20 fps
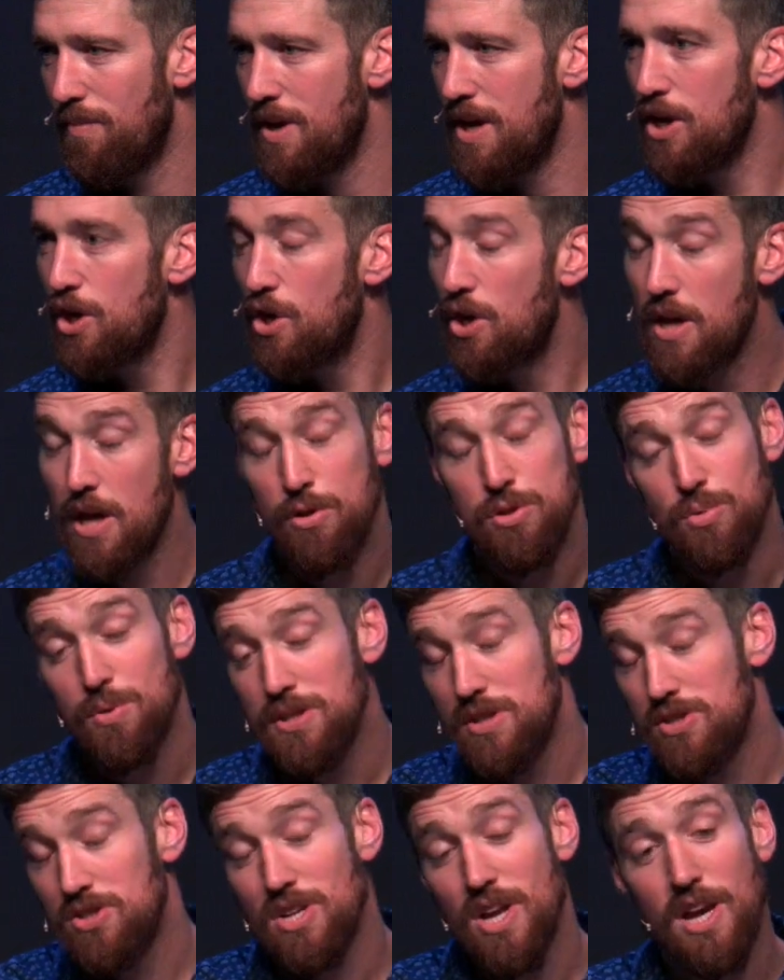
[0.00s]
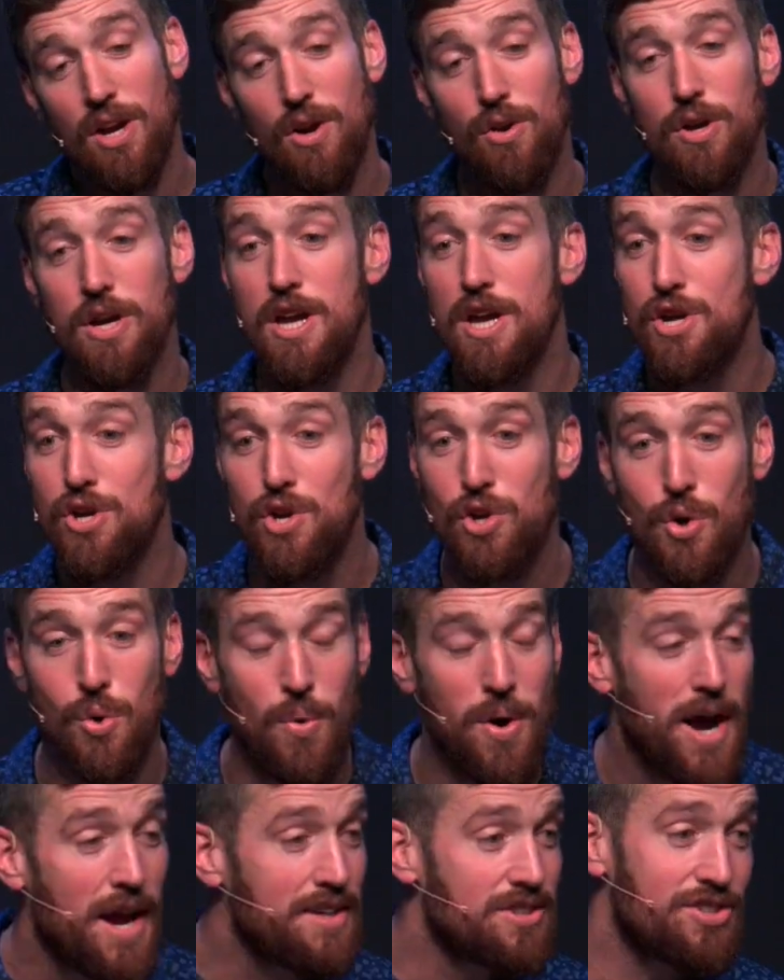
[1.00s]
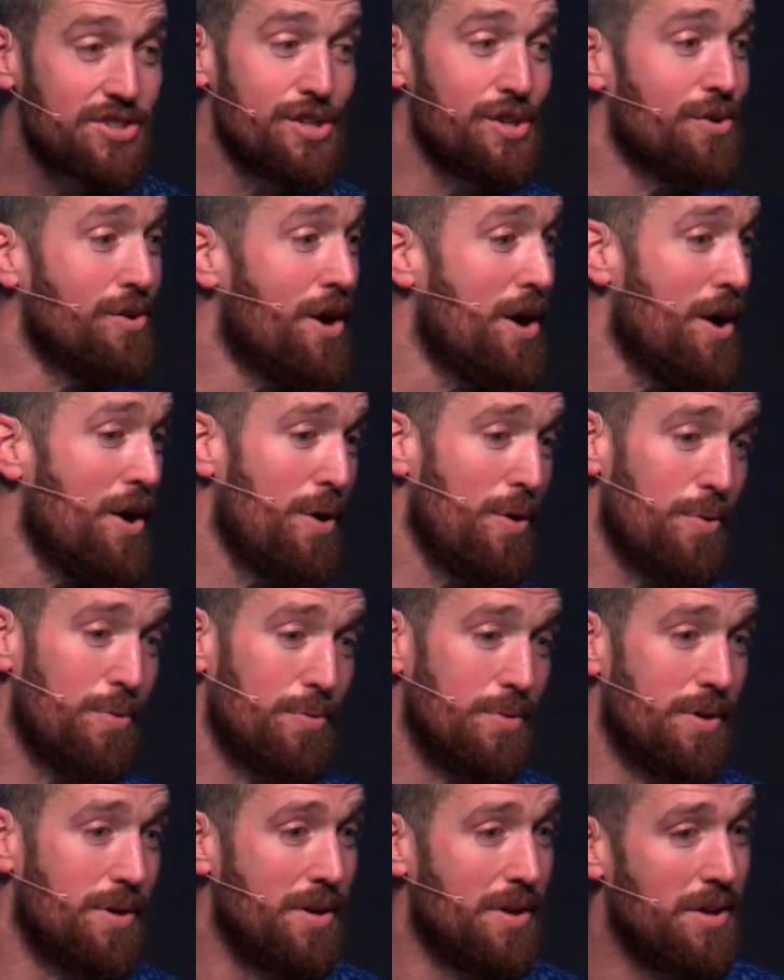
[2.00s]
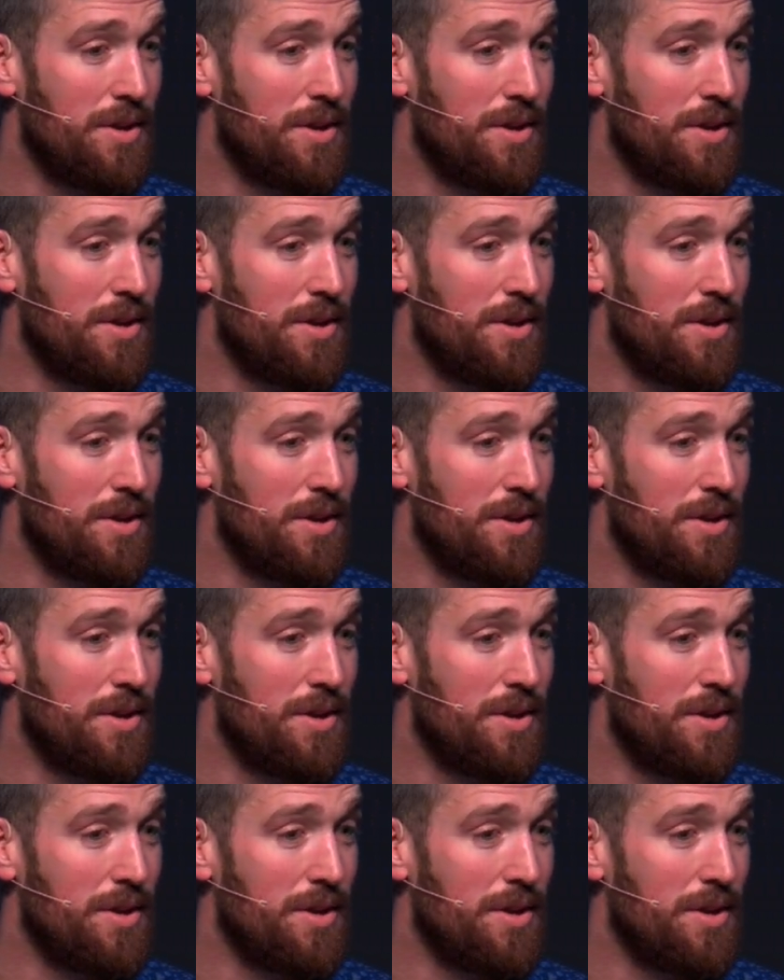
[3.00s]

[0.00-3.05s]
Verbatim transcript: And as we sang earlier, in Christ alone.